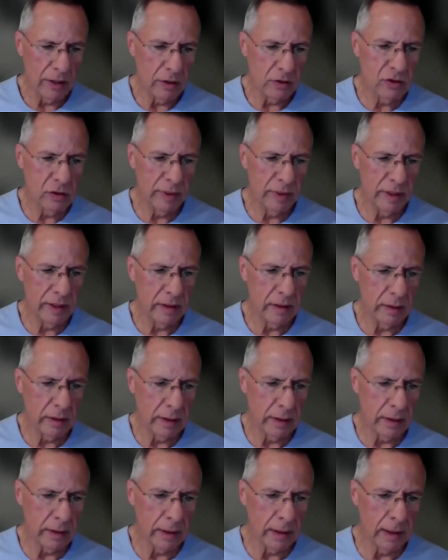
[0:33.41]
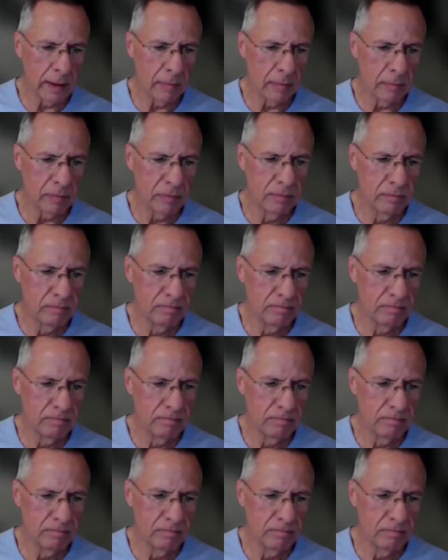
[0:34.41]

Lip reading: used to be in the